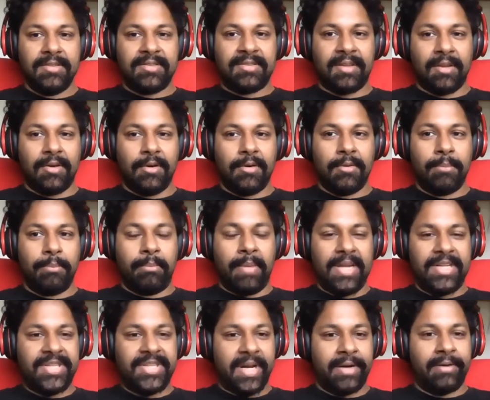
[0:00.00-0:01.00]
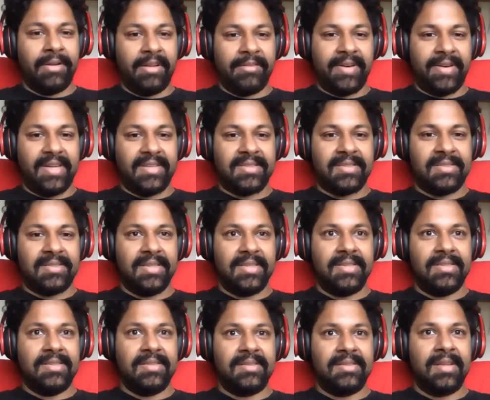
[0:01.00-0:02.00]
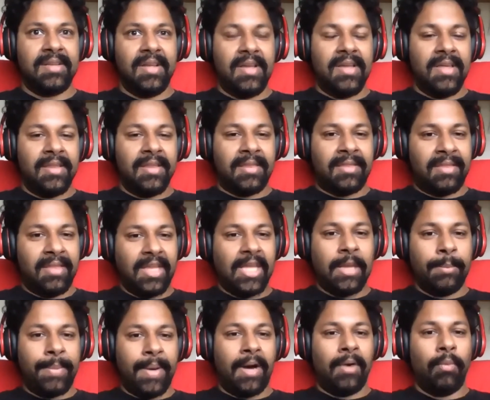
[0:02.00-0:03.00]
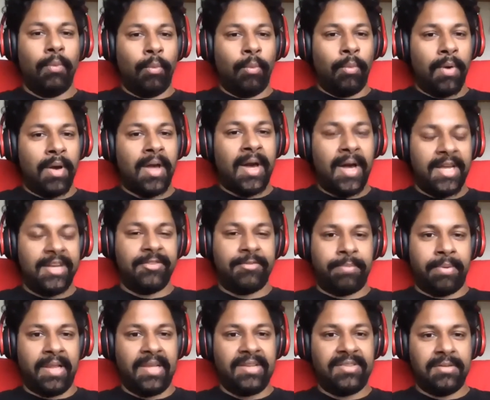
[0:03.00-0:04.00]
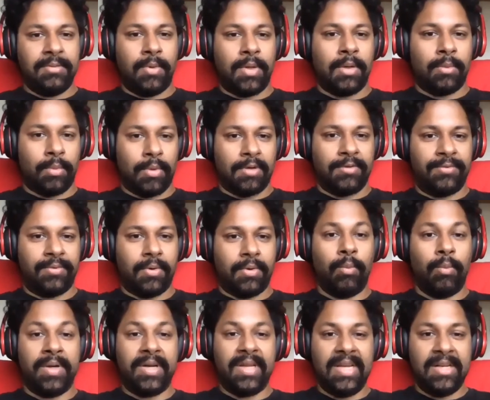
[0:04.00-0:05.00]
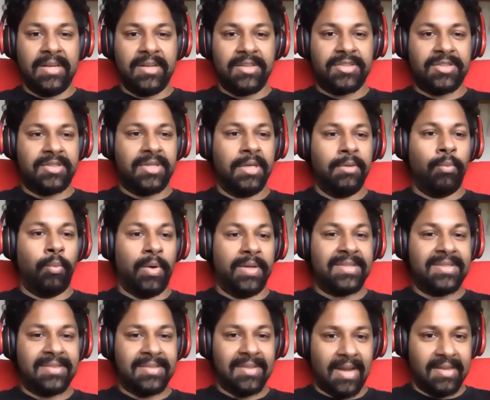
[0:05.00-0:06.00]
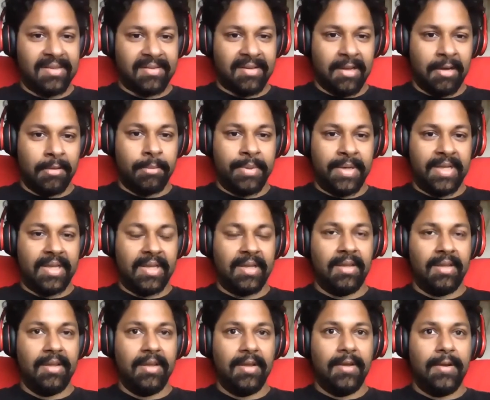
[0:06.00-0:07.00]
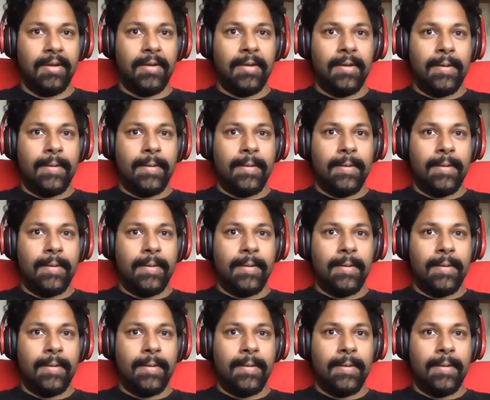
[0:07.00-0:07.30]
So my general advice is think about what kind of place you want to work for, what industry, what size company.